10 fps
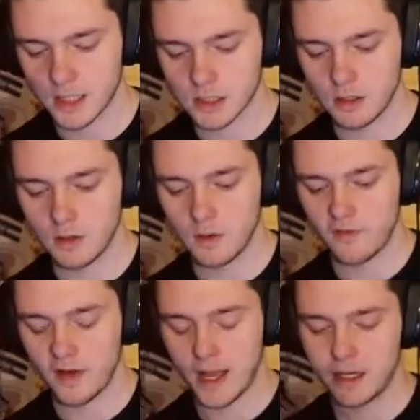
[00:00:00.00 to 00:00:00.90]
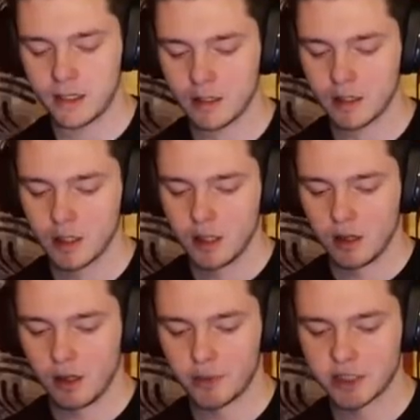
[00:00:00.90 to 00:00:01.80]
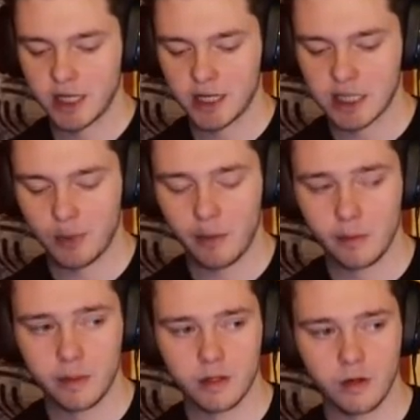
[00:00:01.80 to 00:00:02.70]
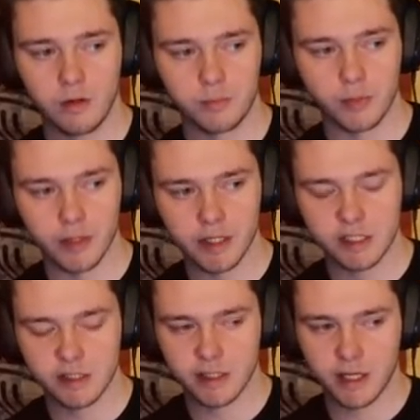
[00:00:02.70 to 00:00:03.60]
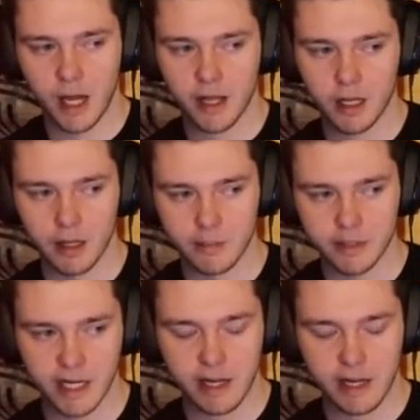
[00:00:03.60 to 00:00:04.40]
So if I hadn't lumberjack, I probably would have gone bridge and then not gone lumberjack.